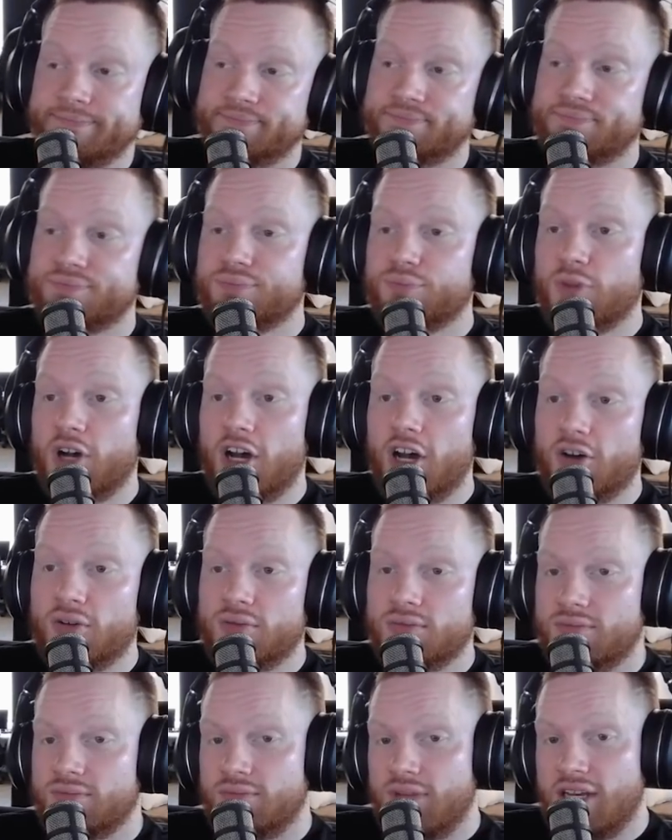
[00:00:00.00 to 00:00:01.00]
Well,
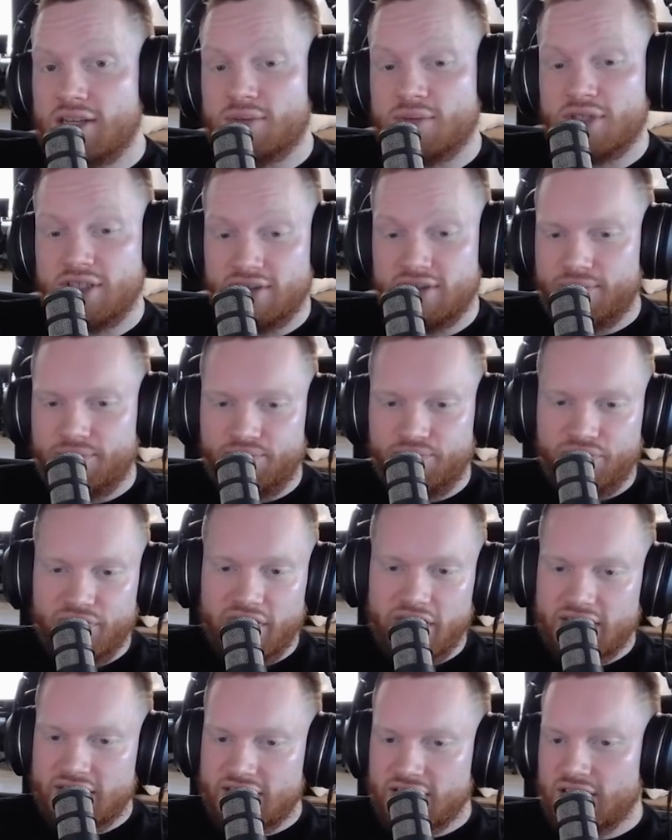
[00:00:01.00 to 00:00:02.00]
maybe.
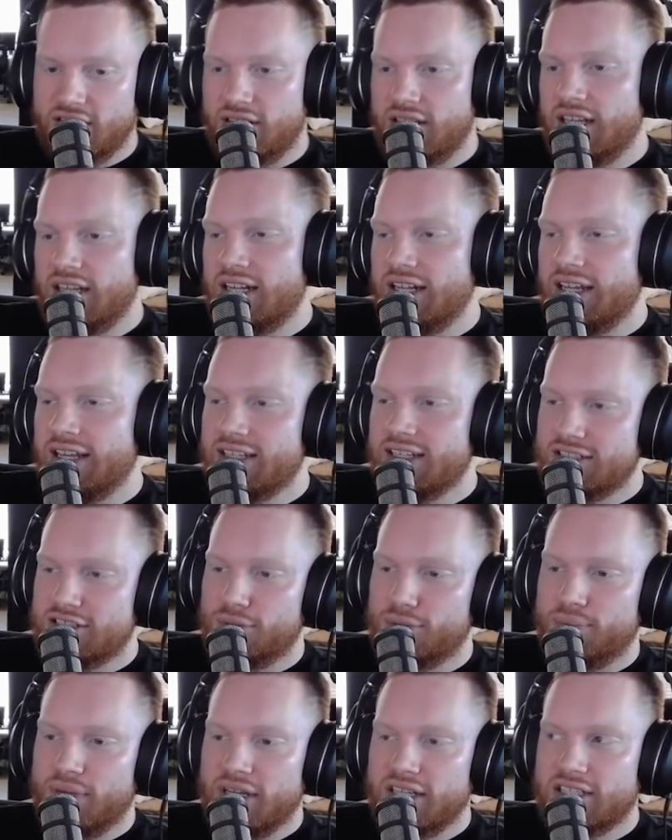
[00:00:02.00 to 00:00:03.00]
It is a
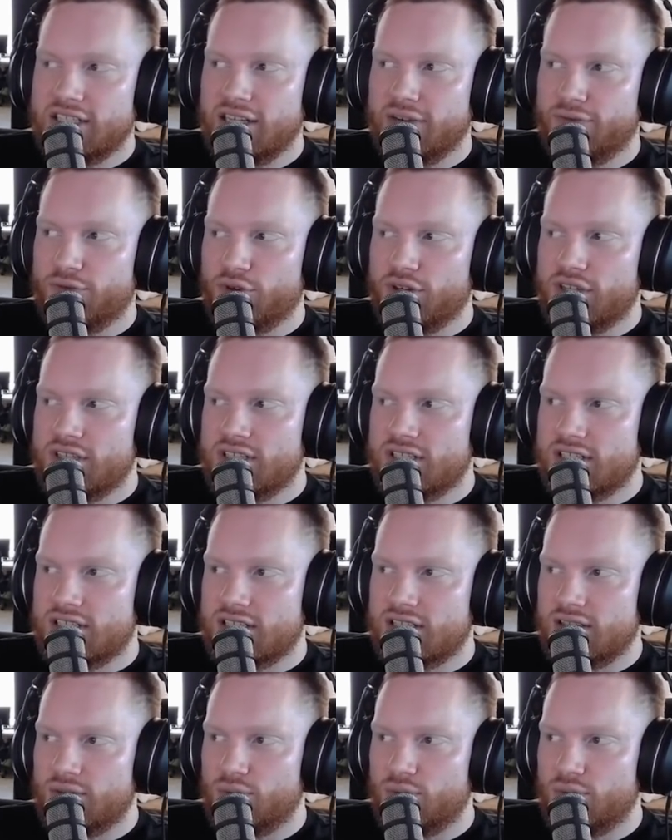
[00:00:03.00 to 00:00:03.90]
big difference